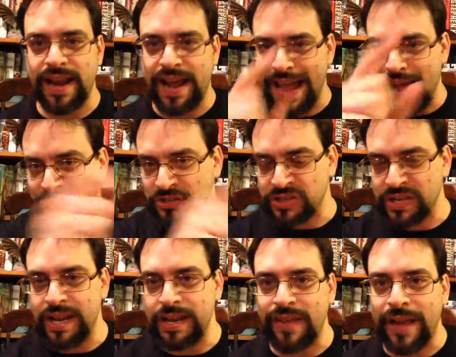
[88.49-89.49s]
And I have to
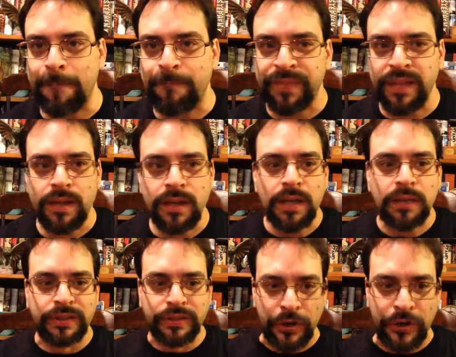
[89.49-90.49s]
say that
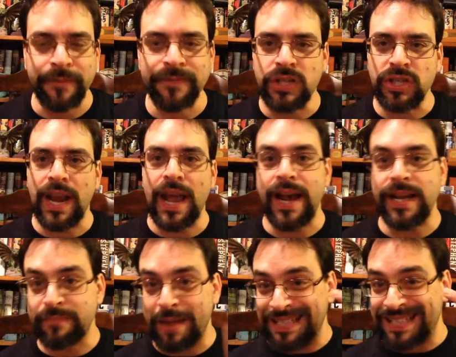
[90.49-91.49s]
Return of the Jedi
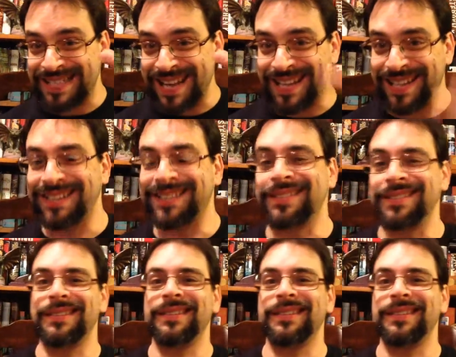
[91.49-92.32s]
is my second